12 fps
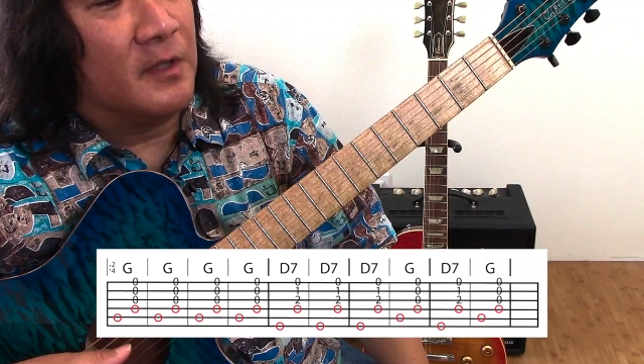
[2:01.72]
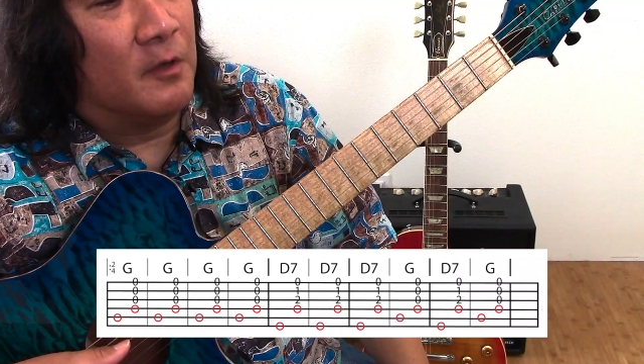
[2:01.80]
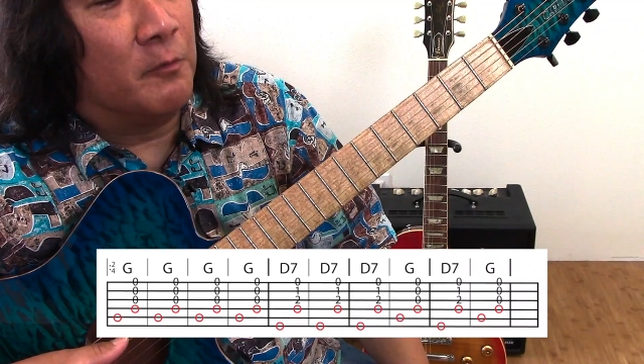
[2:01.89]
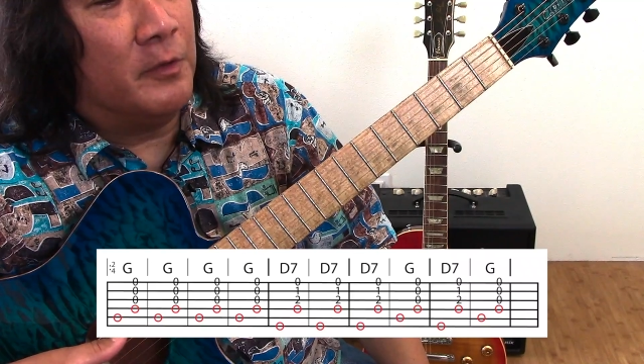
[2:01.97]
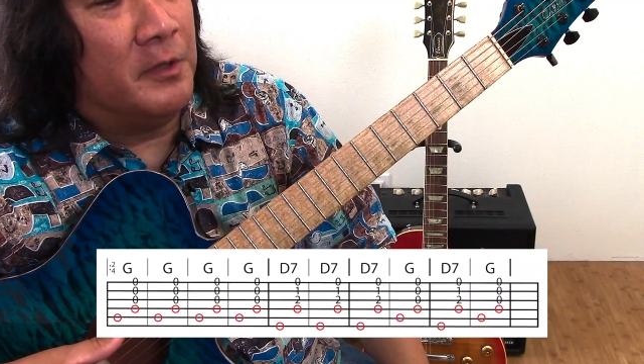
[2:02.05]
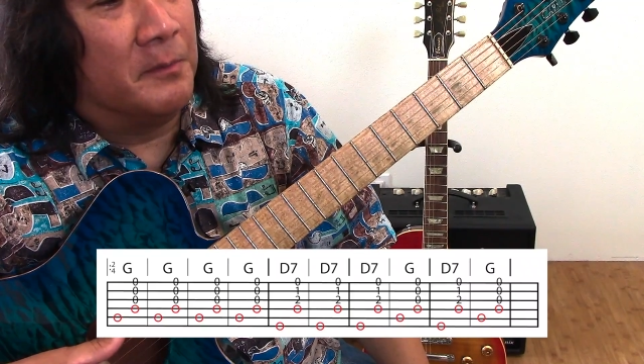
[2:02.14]

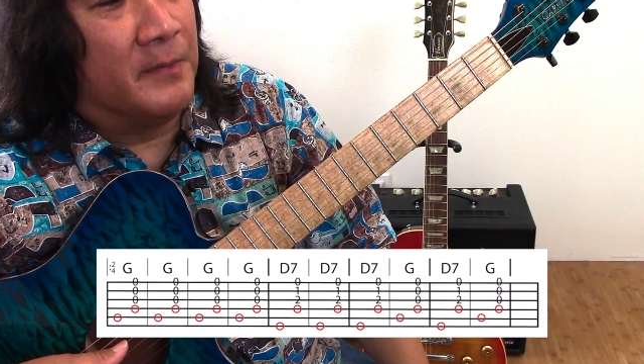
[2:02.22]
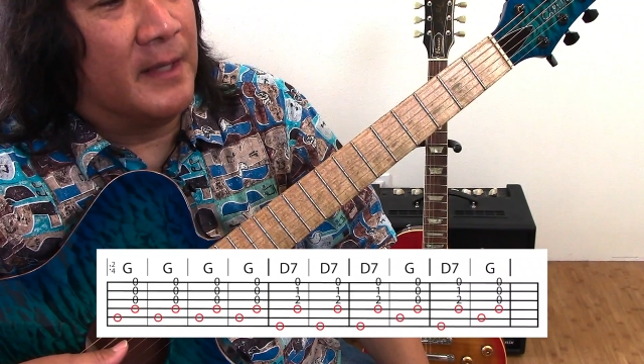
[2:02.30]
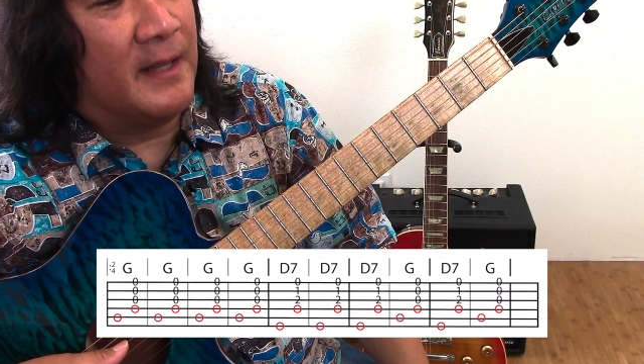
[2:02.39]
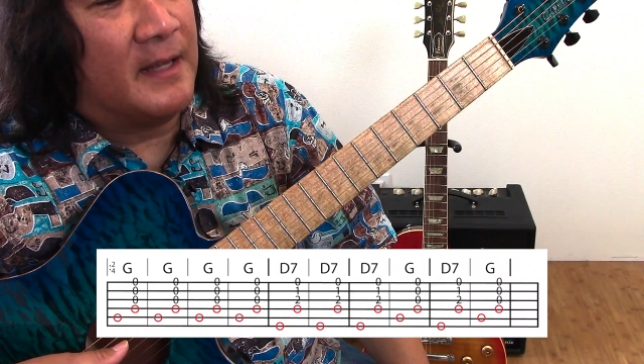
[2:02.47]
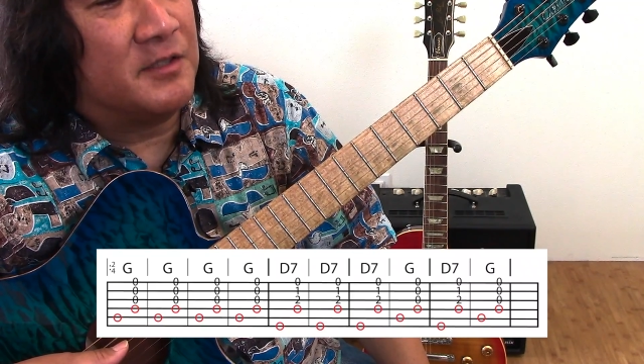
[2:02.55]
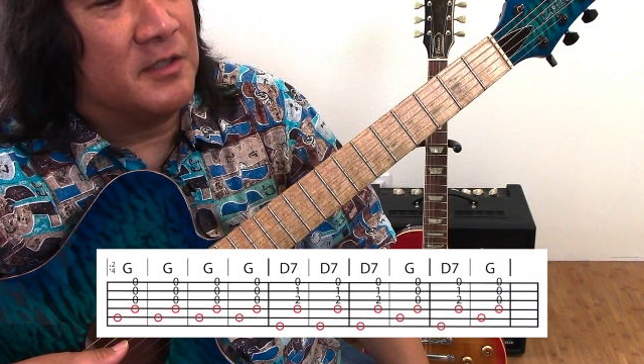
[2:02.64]
a rhythm
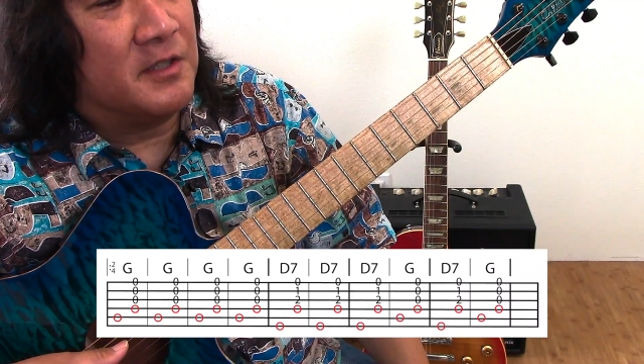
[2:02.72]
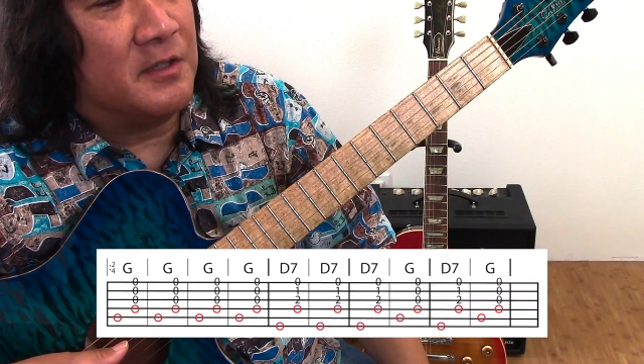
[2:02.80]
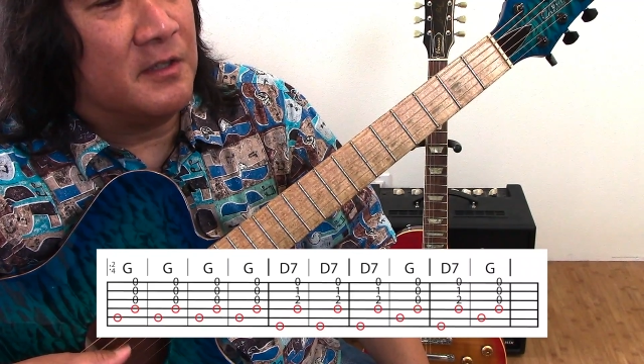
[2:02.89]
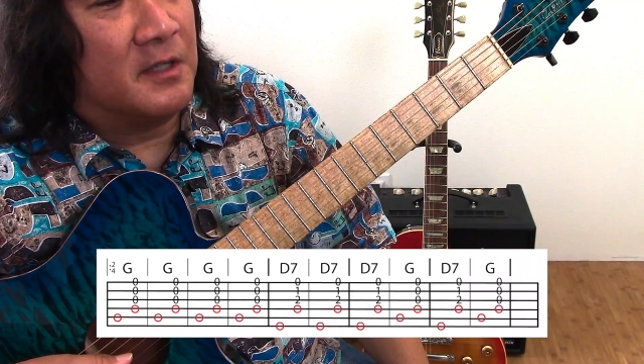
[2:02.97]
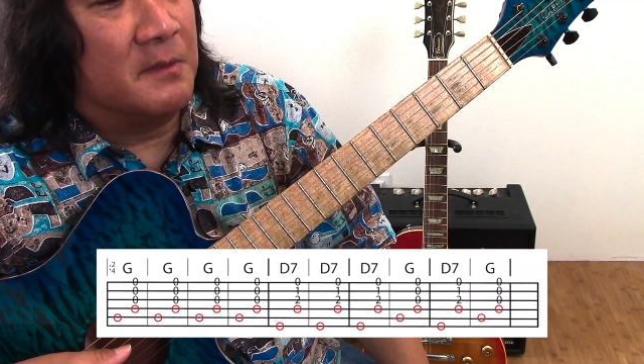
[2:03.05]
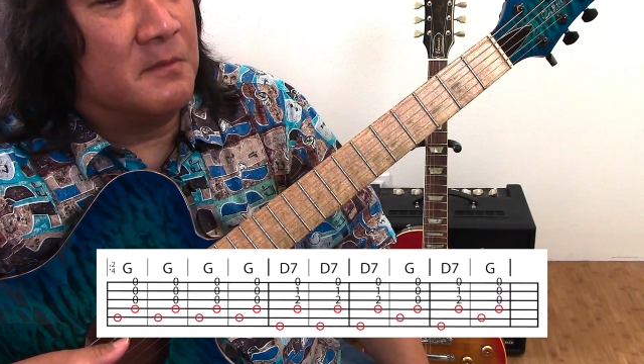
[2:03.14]
that actually
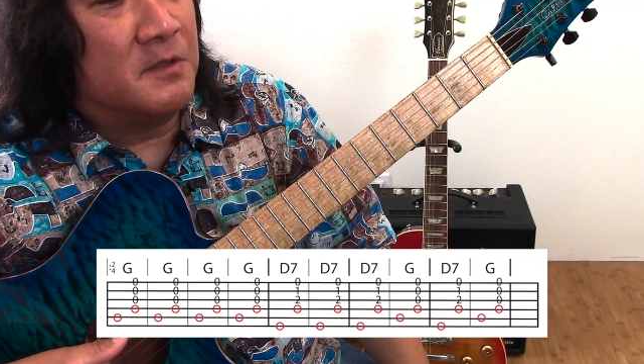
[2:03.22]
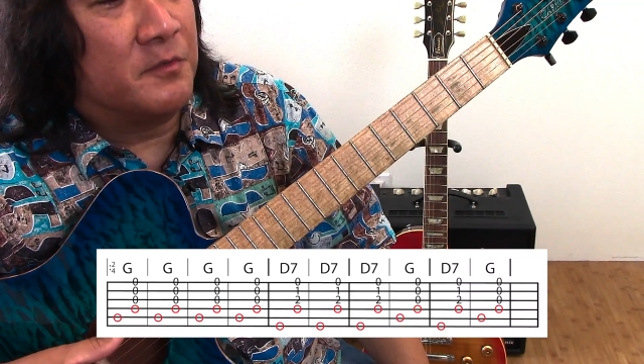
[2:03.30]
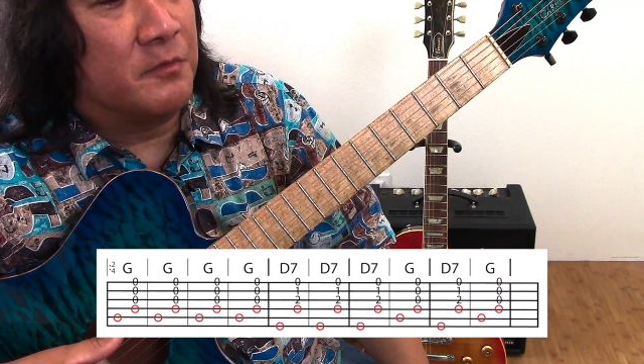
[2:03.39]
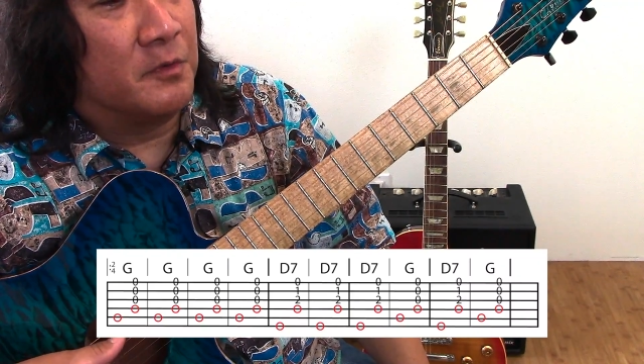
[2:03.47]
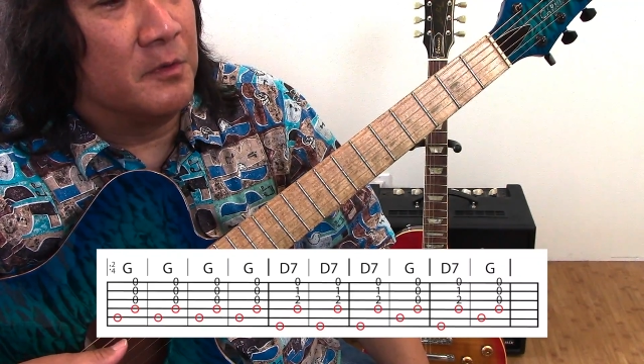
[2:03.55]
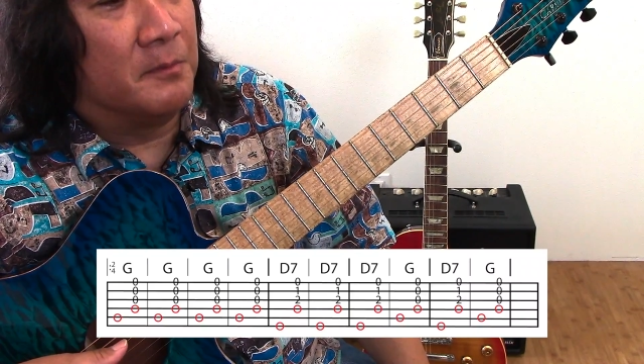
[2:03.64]
comes
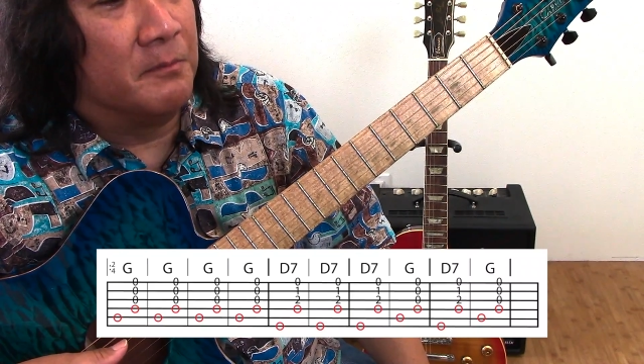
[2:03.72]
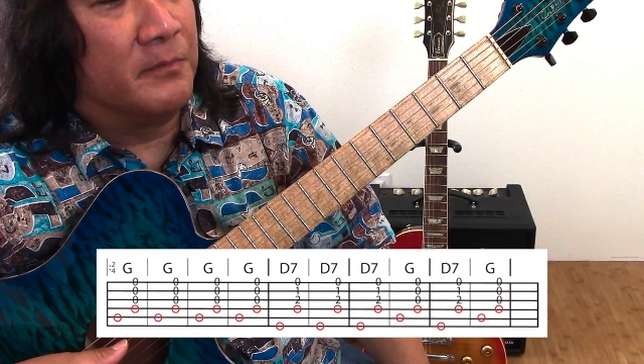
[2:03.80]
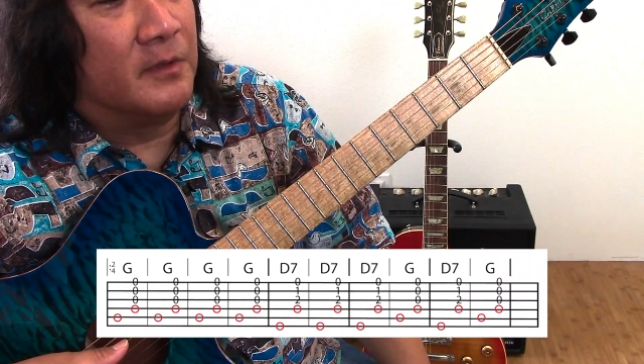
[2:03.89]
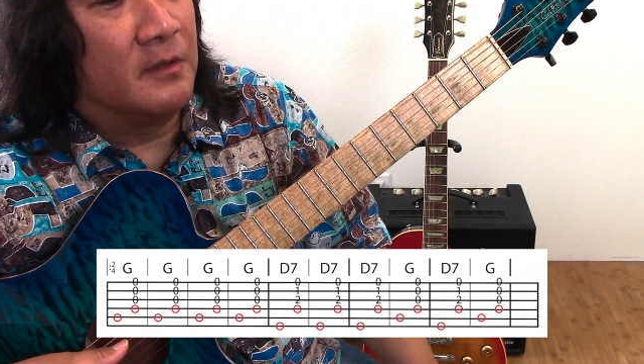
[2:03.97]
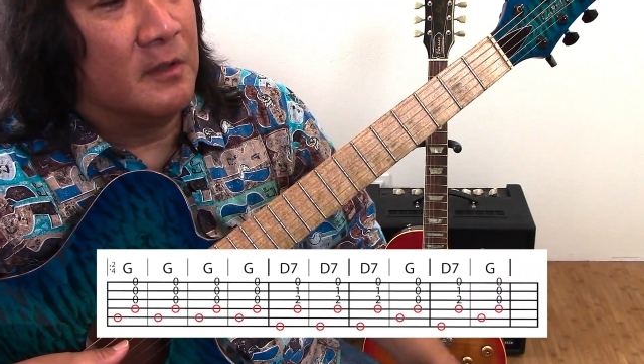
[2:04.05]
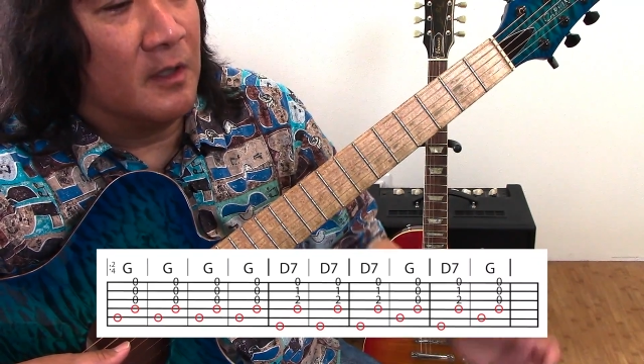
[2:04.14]

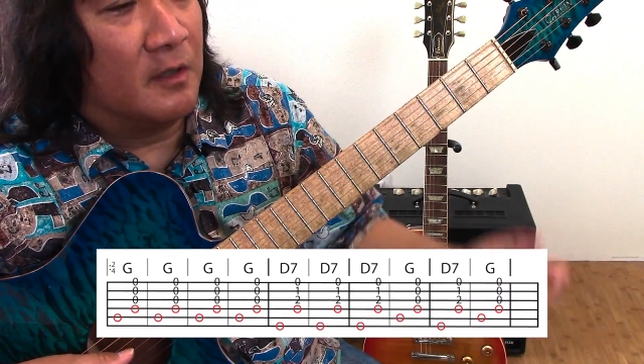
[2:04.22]
from